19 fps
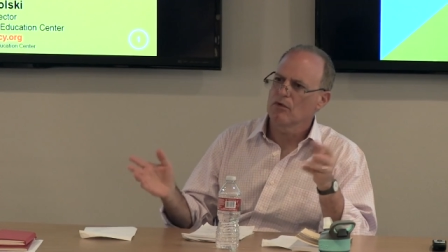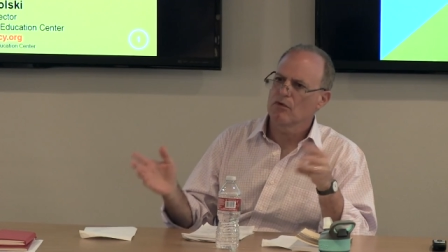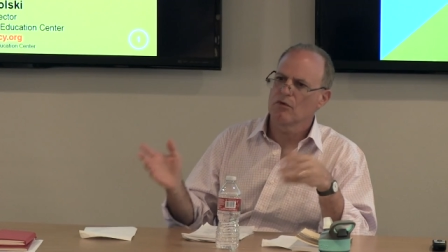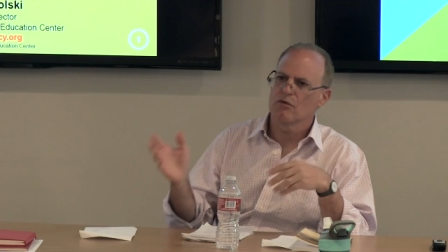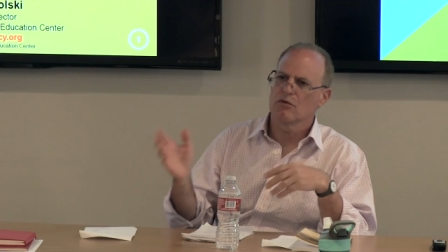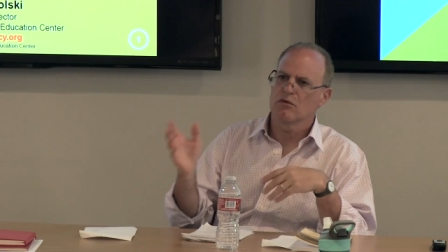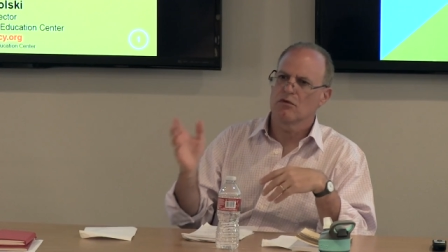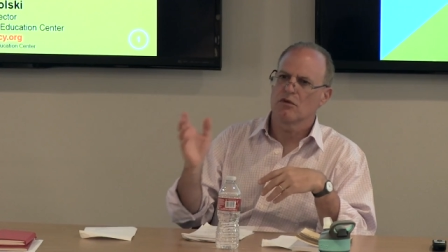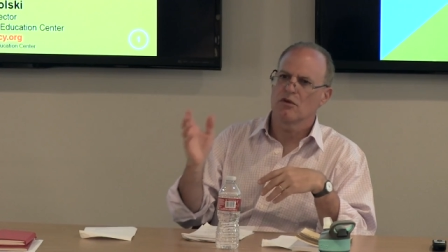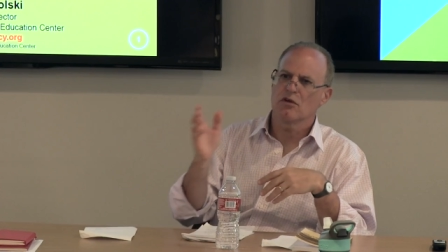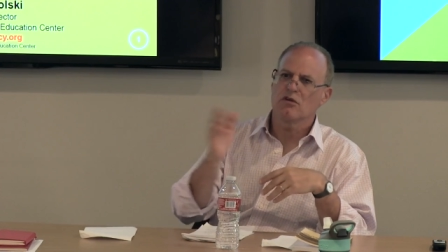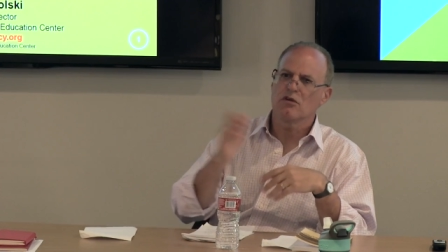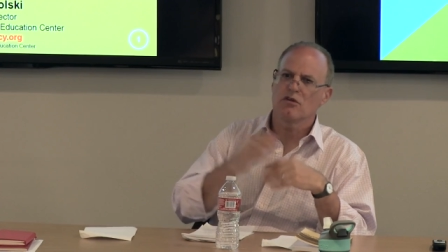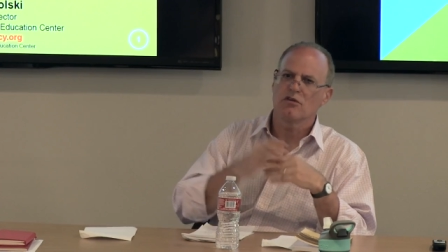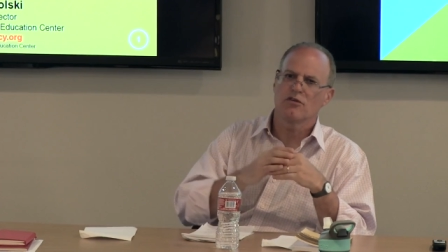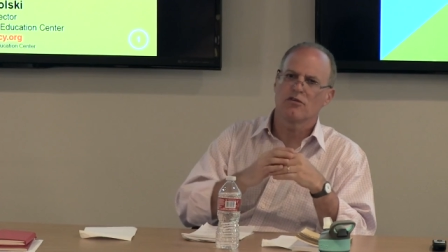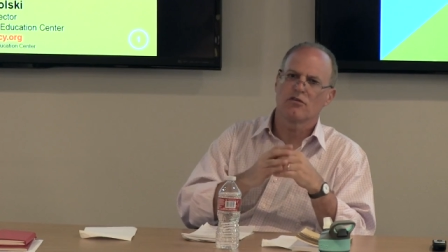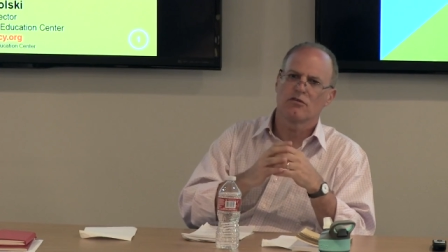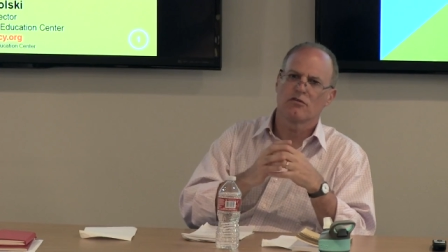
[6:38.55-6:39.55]
The
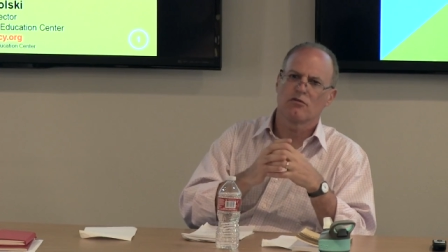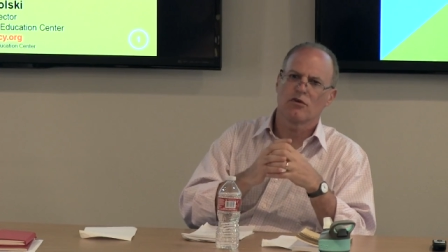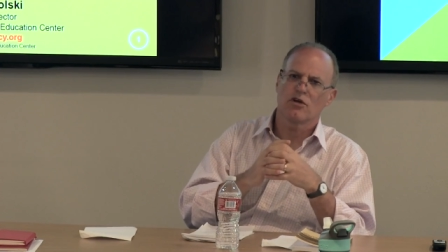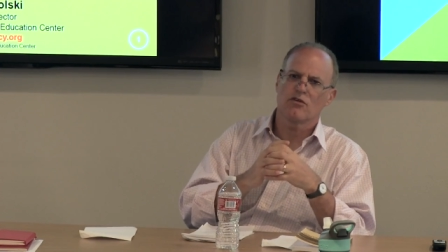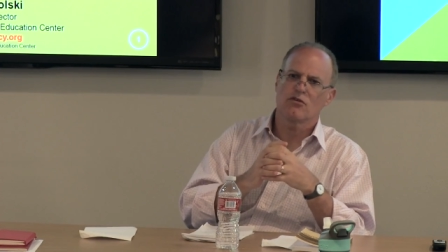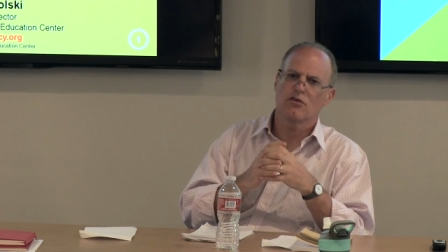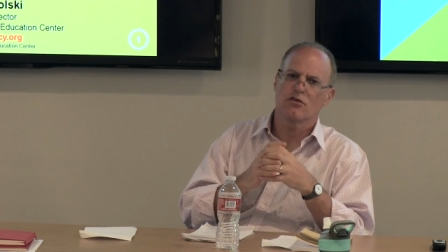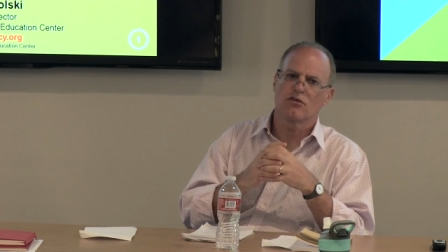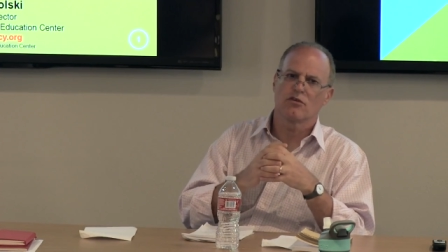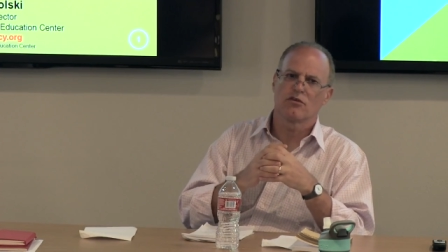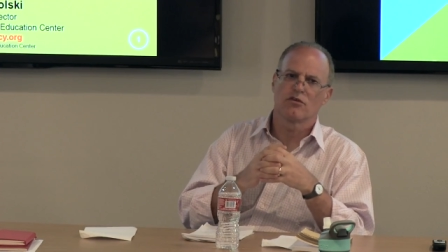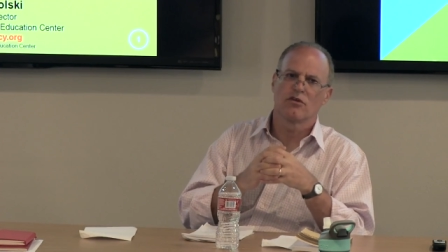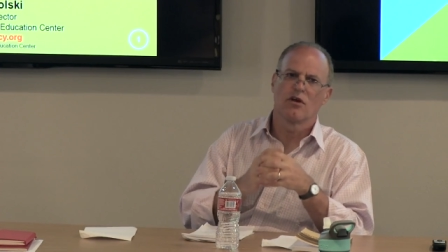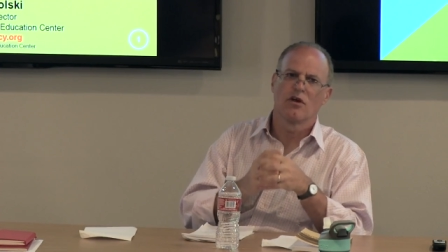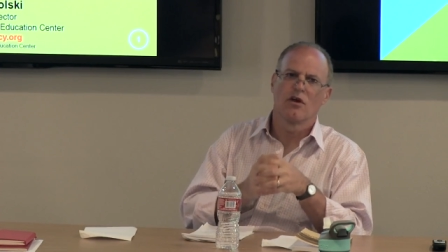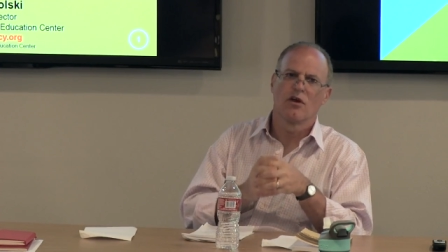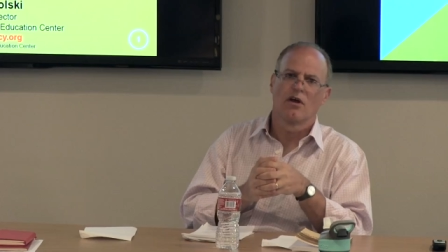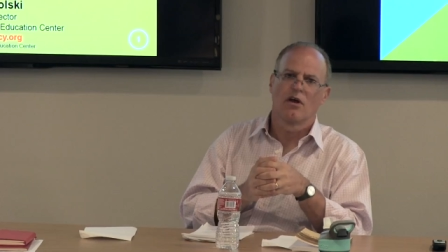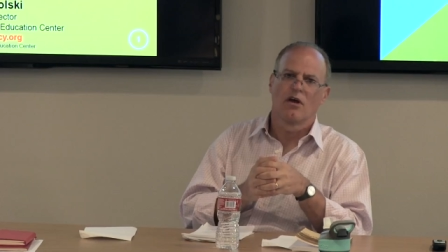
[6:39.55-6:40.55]
Indians and the Russians
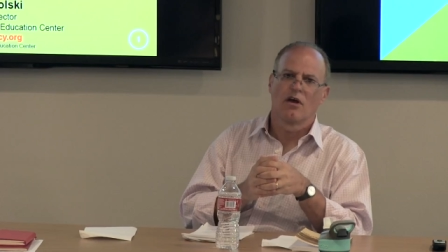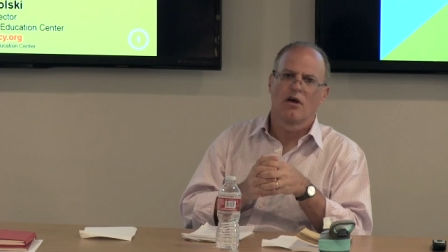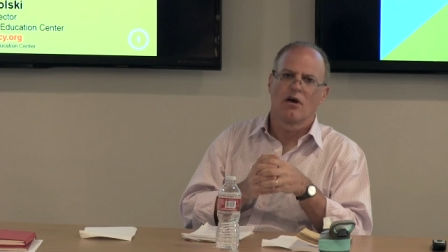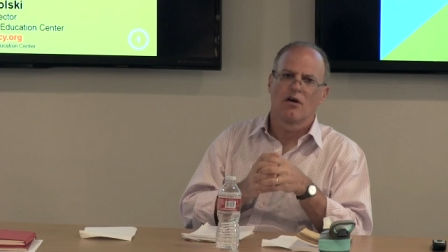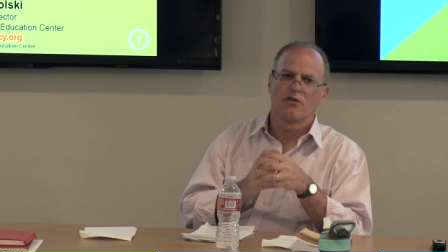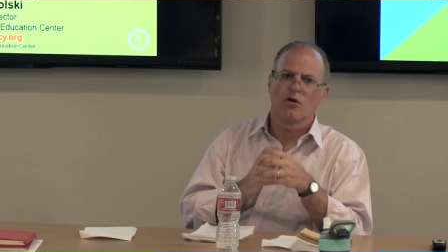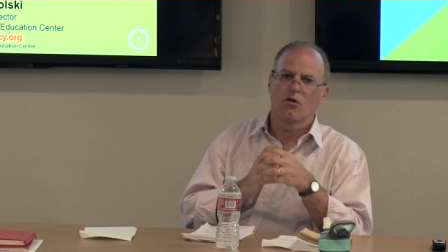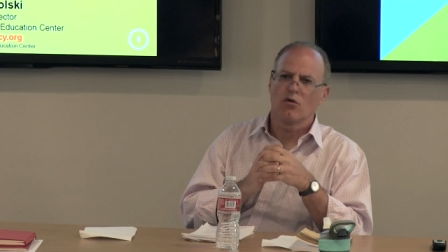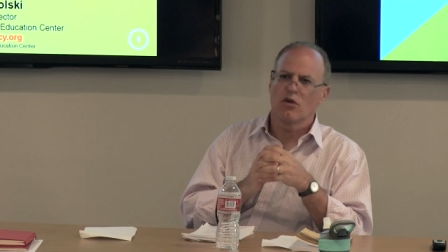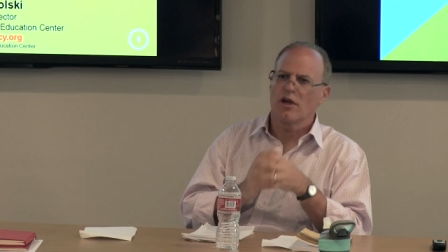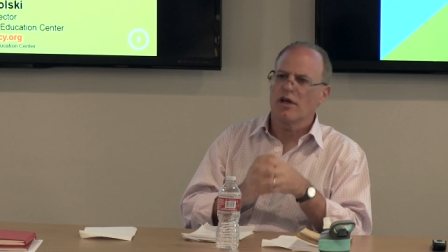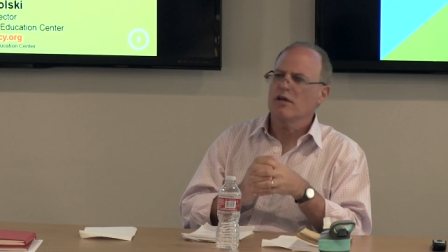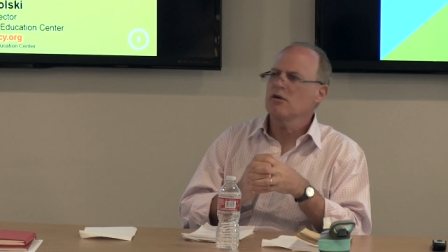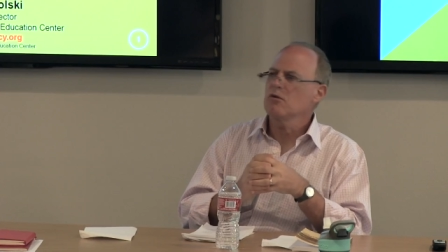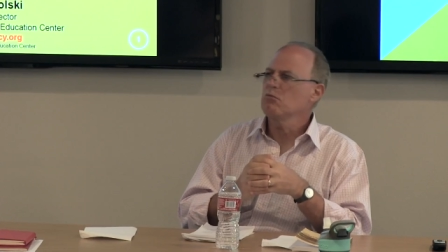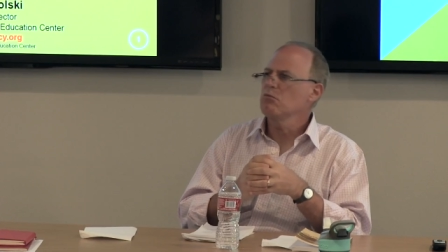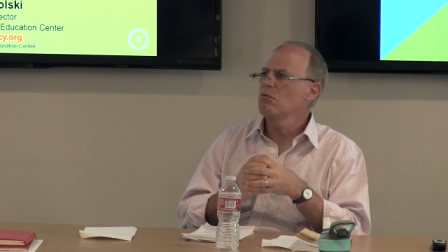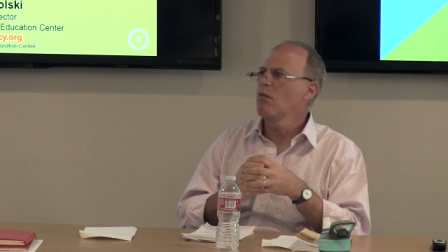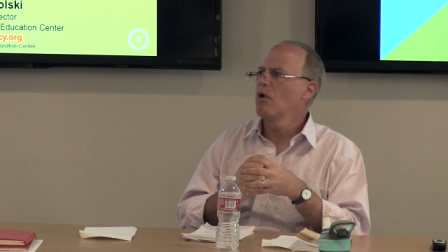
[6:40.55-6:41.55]
don't like
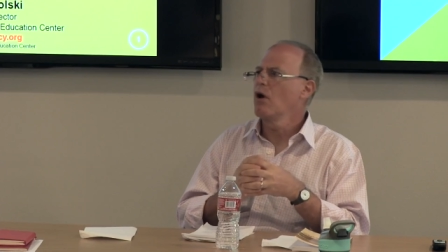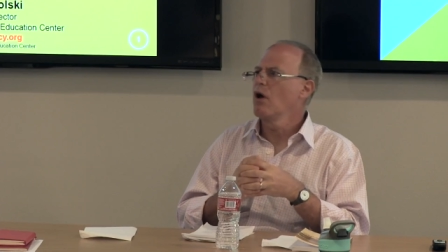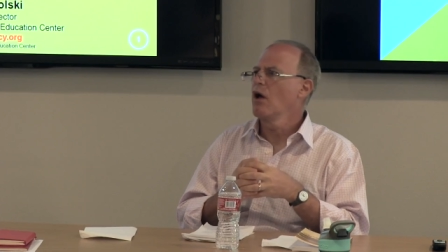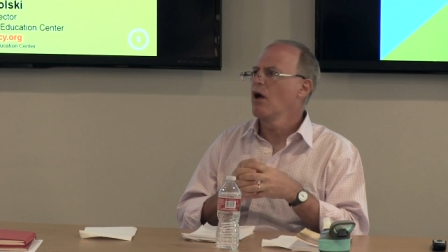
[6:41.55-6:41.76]
them.